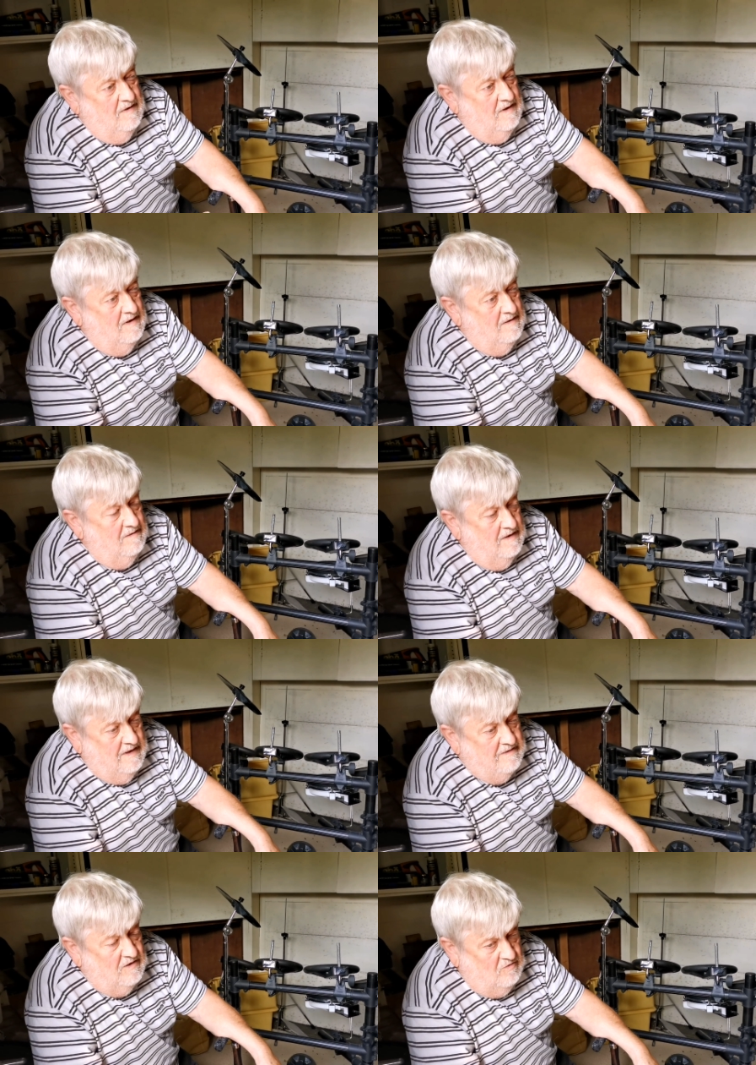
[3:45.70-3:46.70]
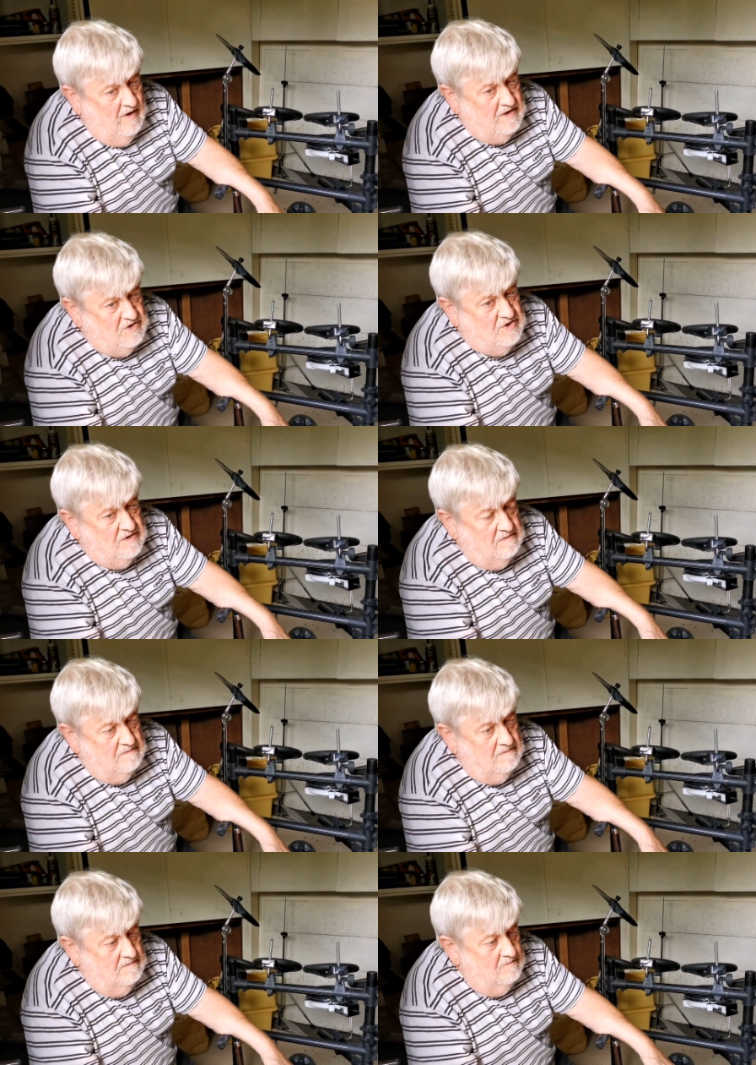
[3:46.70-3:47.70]
Another Gretsch
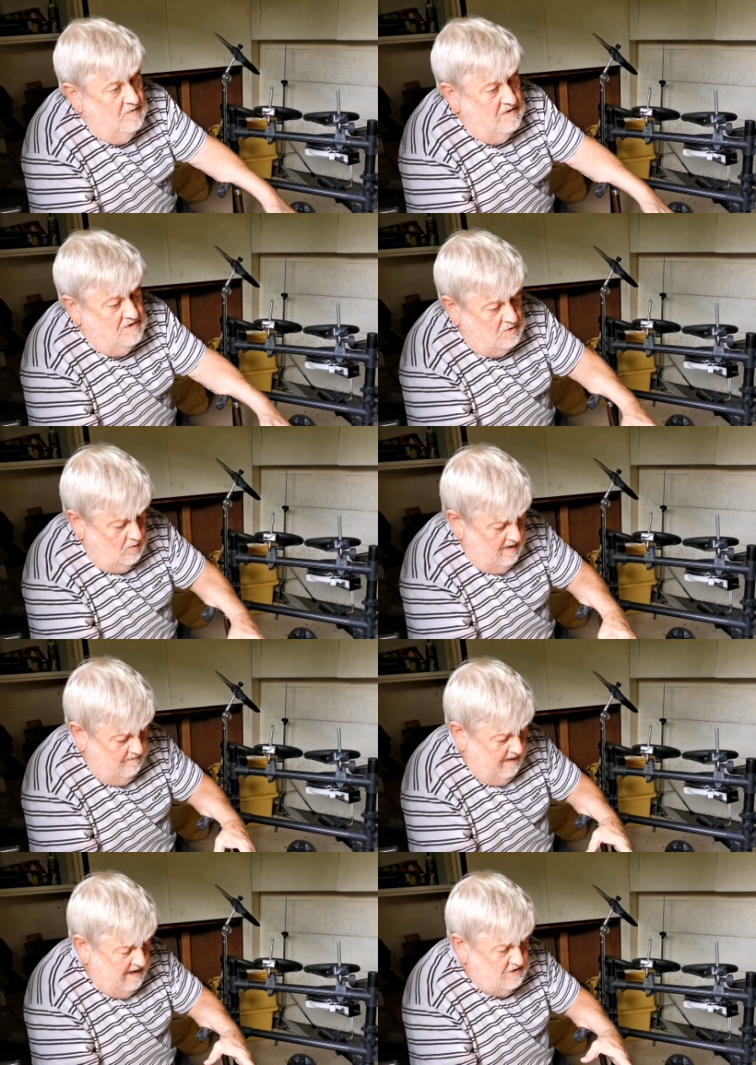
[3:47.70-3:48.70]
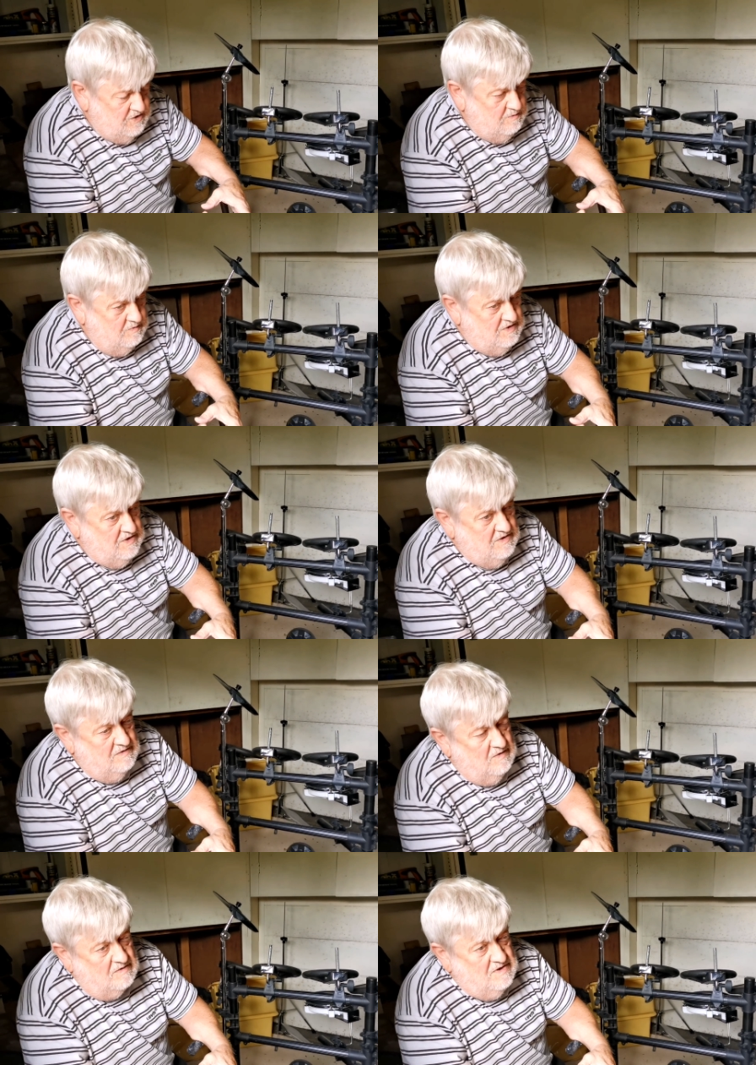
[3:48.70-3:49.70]
with a square badge, which is
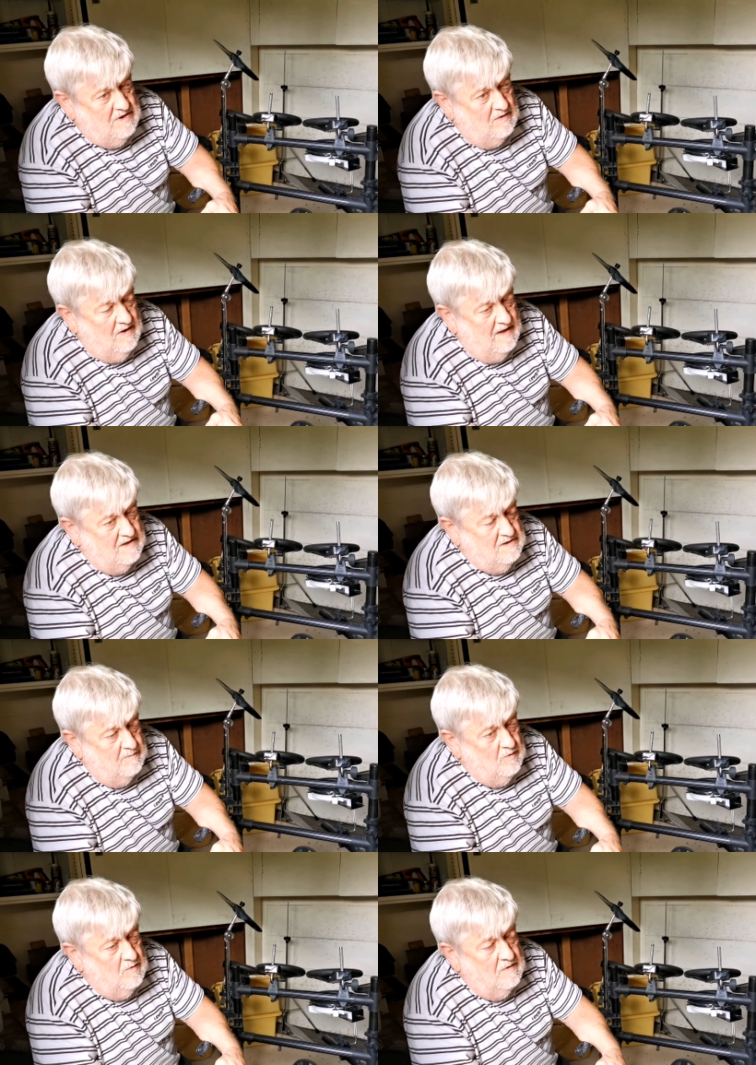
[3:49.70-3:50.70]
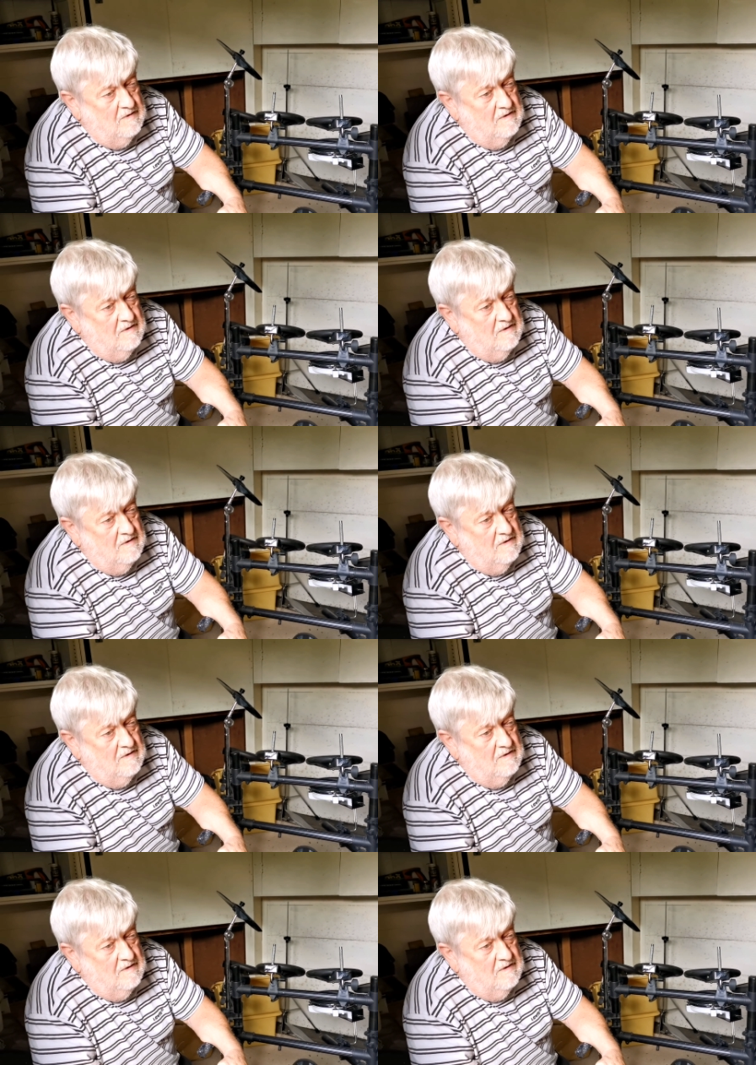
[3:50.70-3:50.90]
not so collectible.